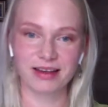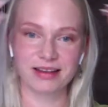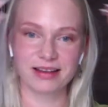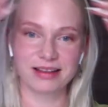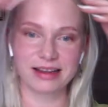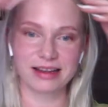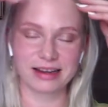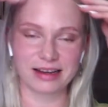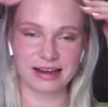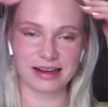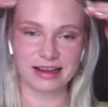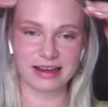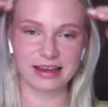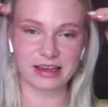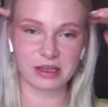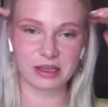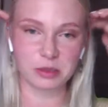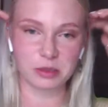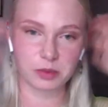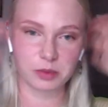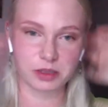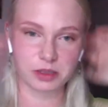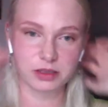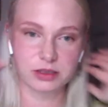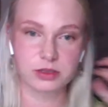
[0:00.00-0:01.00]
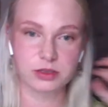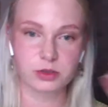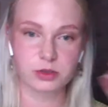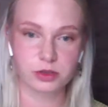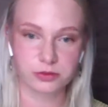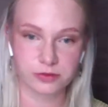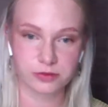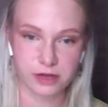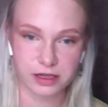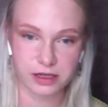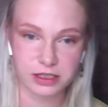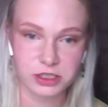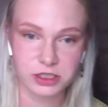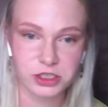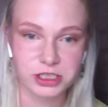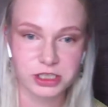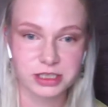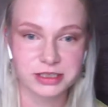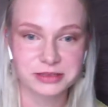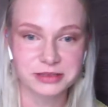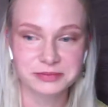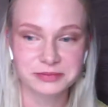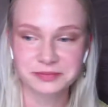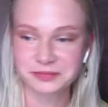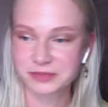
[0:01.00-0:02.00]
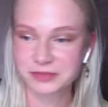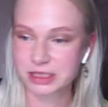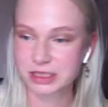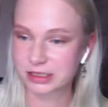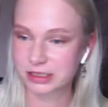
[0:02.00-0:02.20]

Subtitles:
Like, I can build your furniture,